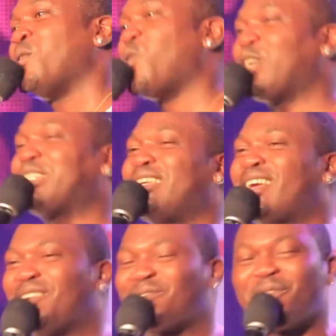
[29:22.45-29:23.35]
We all see
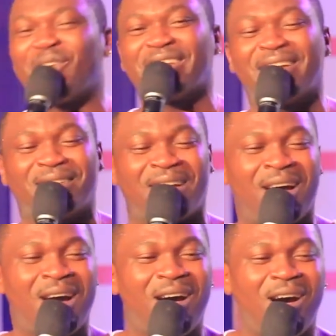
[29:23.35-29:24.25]
the girls, we just
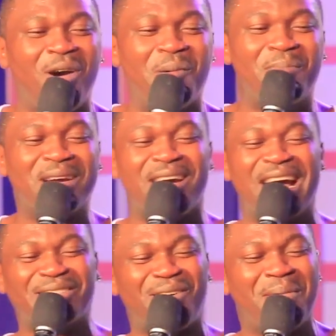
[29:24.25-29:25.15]
enter. Oh my
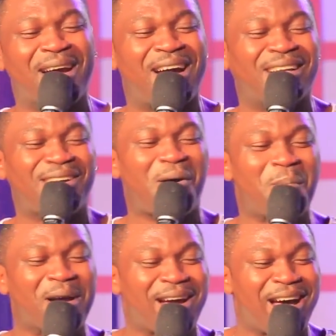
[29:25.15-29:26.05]
gosh, oh my gosh, oh
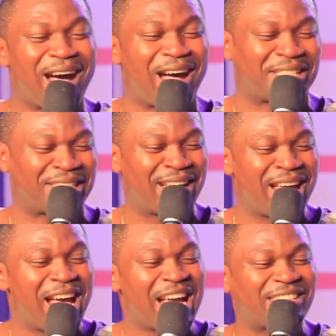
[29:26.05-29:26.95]
my
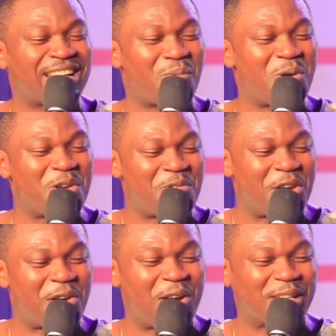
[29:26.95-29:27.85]
gosh. Is that one of
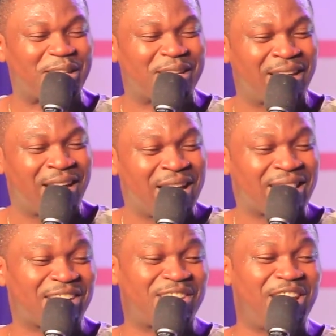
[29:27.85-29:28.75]
yours?
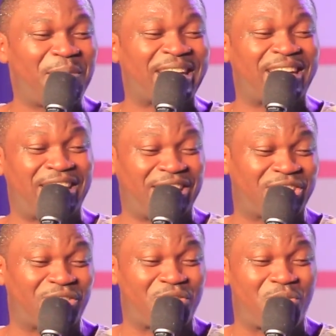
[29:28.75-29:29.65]
That's the limited
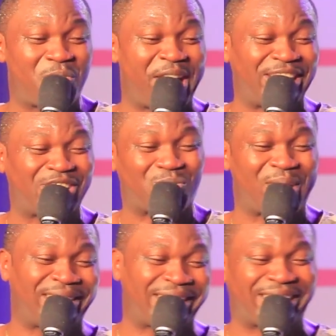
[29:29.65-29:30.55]
edition, the Range
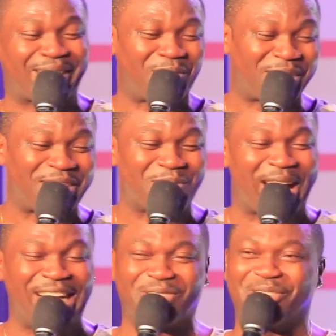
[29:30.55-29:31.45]
2017,
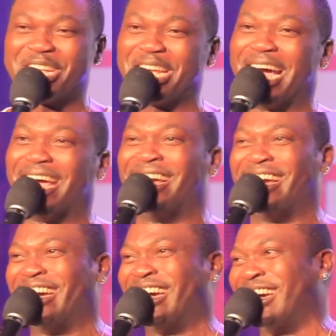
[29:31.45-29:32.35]
right? You see the guy.
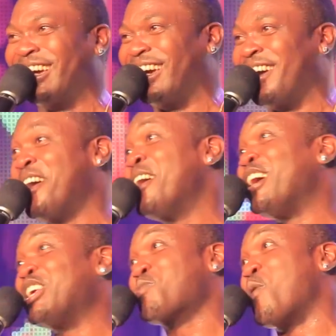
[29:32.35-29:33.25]

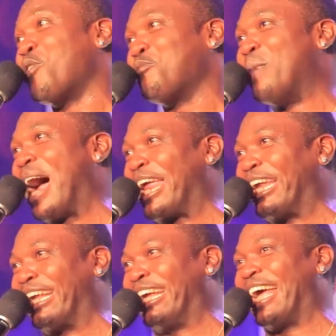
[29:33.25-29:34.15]
It's one of
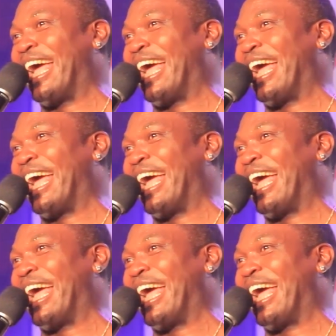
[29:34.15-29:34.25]
mine.